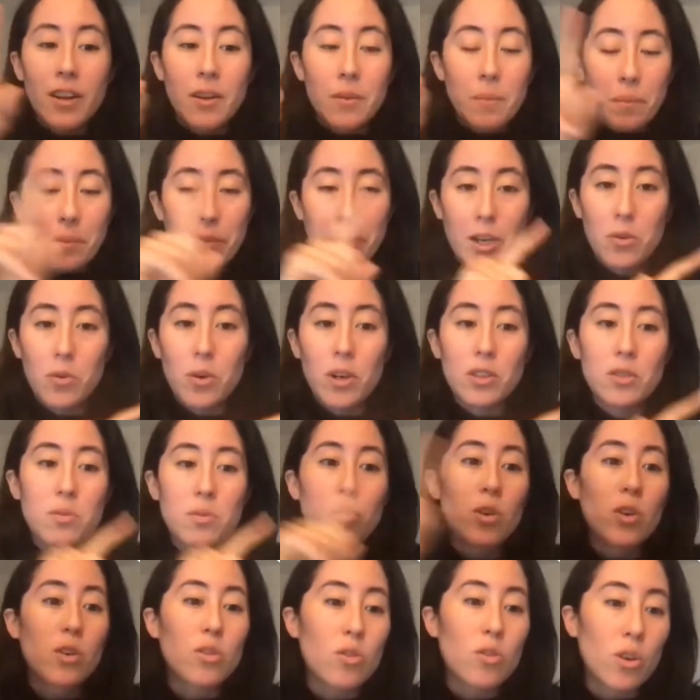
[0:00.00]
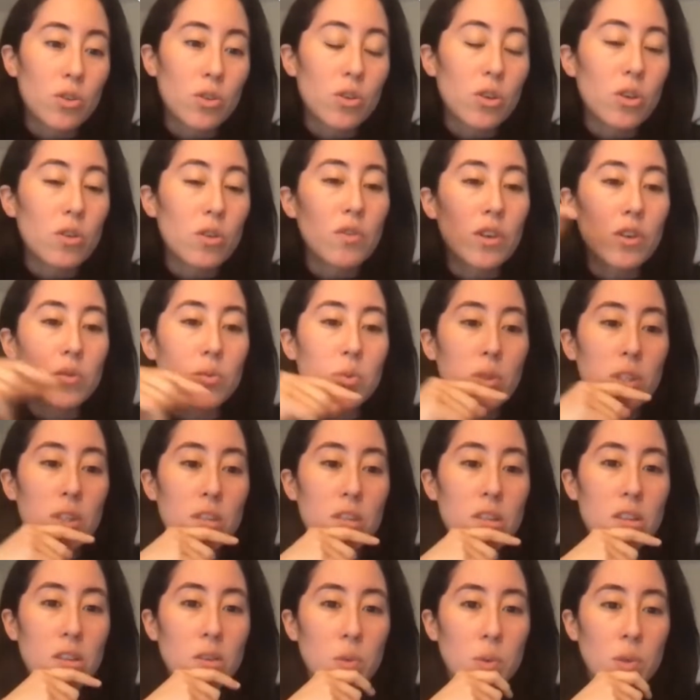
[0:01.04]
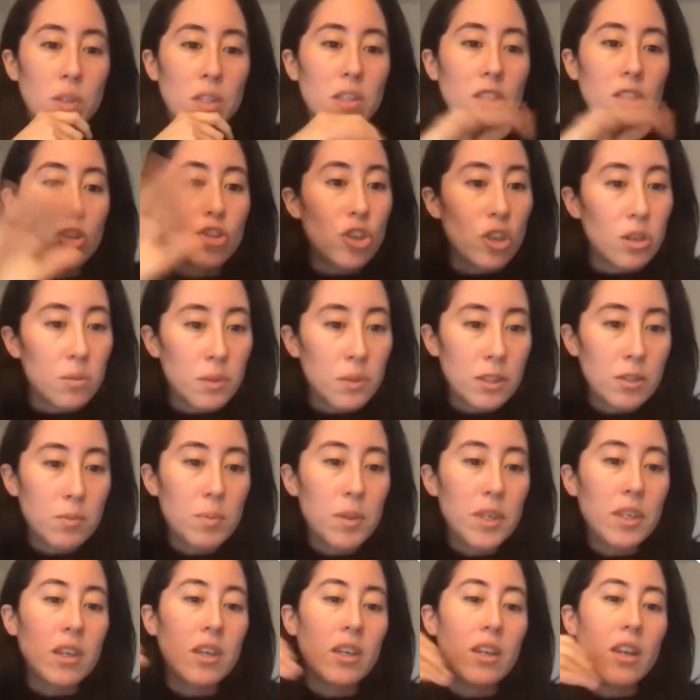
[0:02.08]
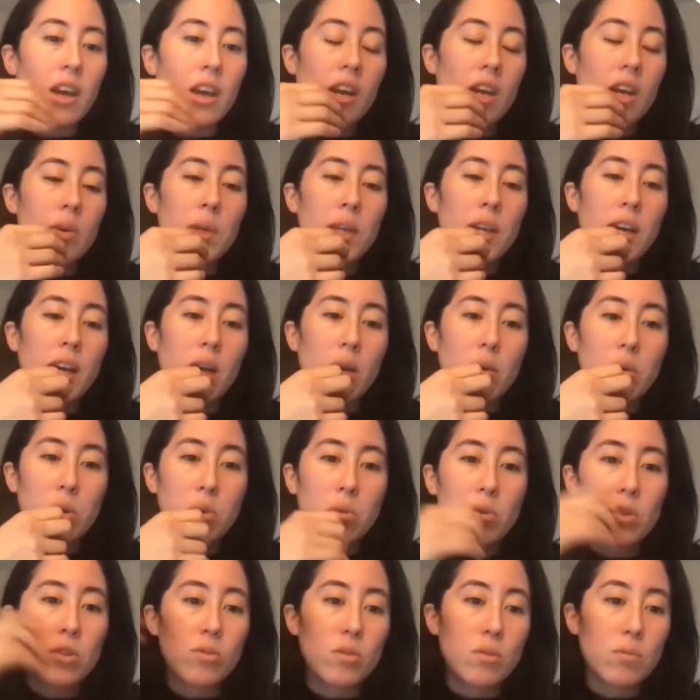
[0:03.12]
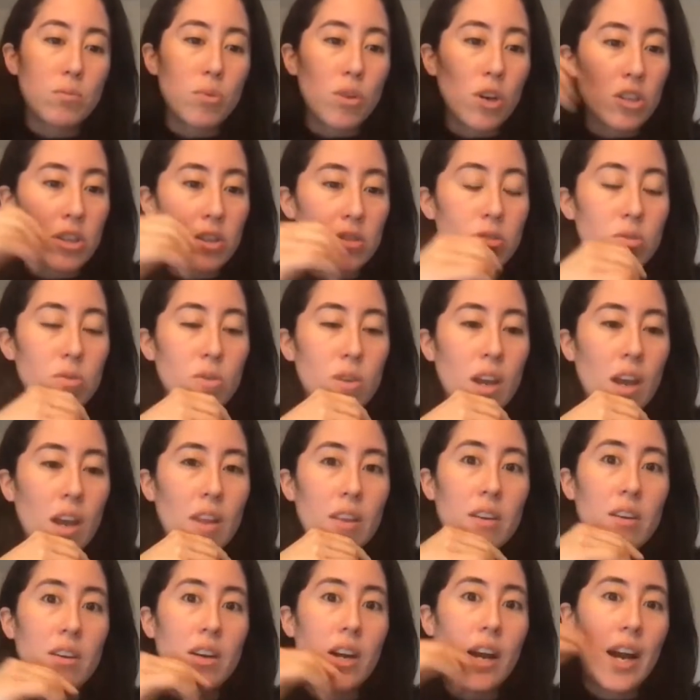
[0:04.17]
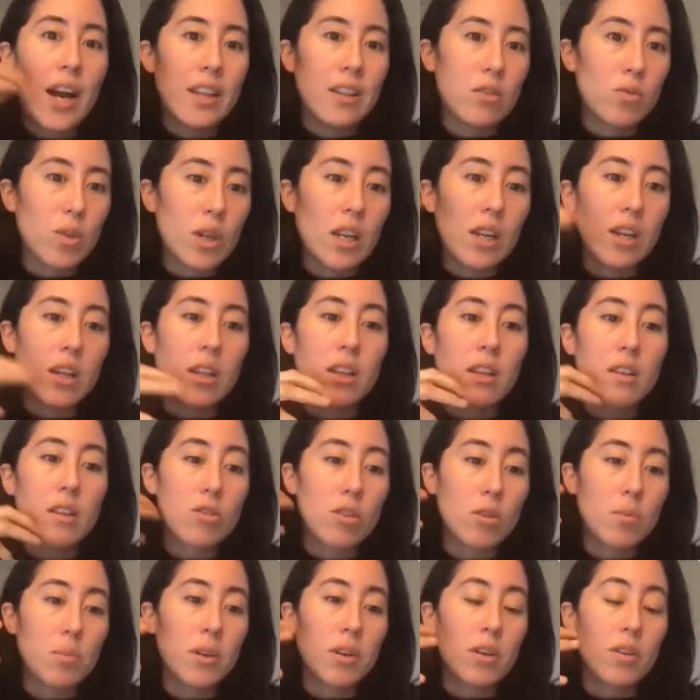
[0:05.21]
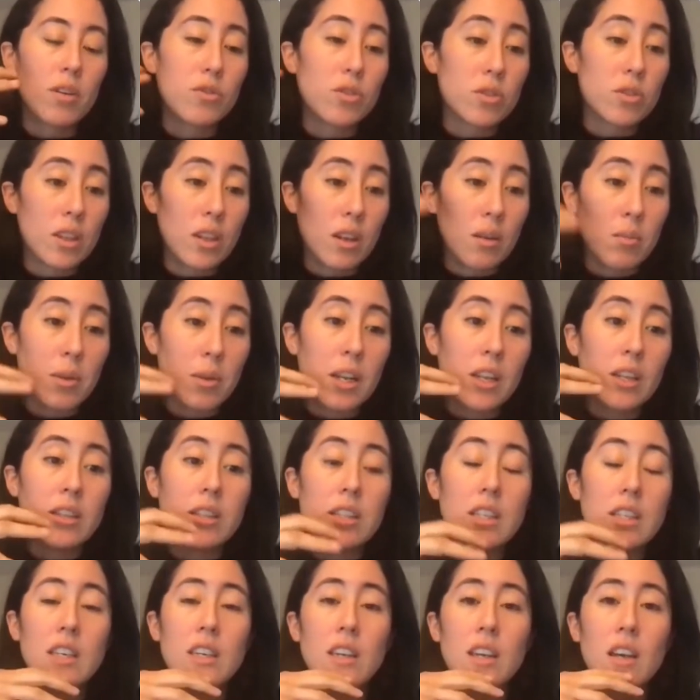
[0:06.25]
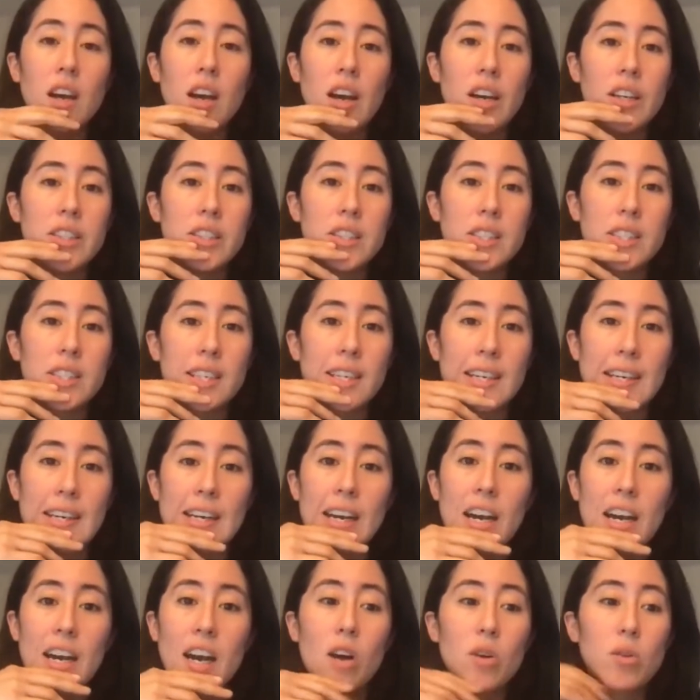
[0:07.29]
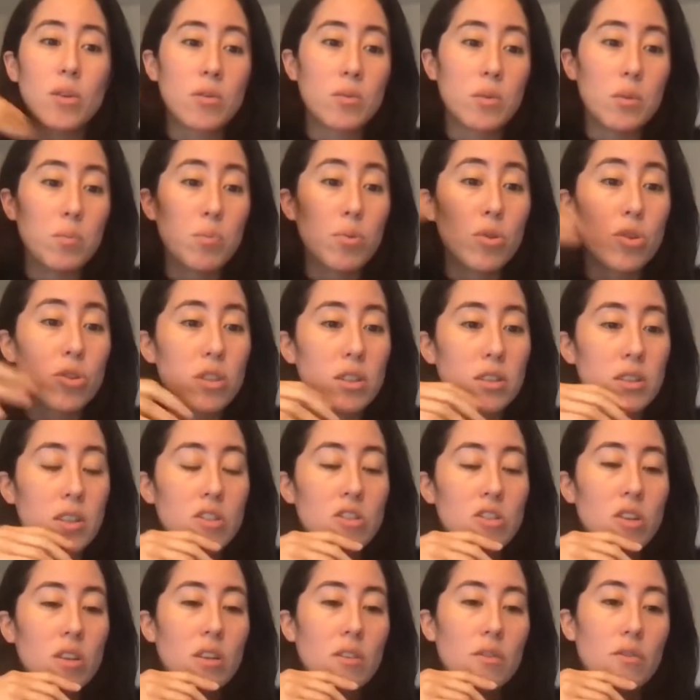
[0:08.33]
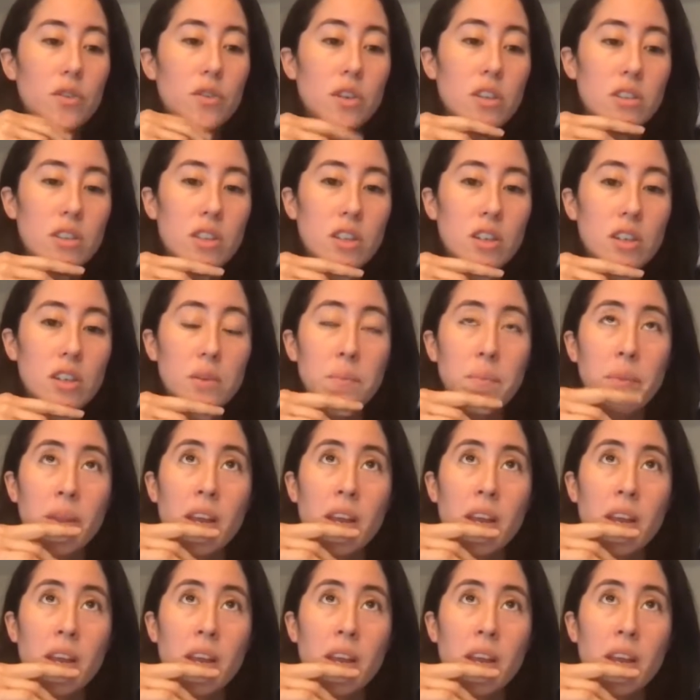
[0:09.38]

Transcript: There was more crossover with the German-speaking area. We were doing projects together, and really the topic of sustainability and how can we push this agenda further.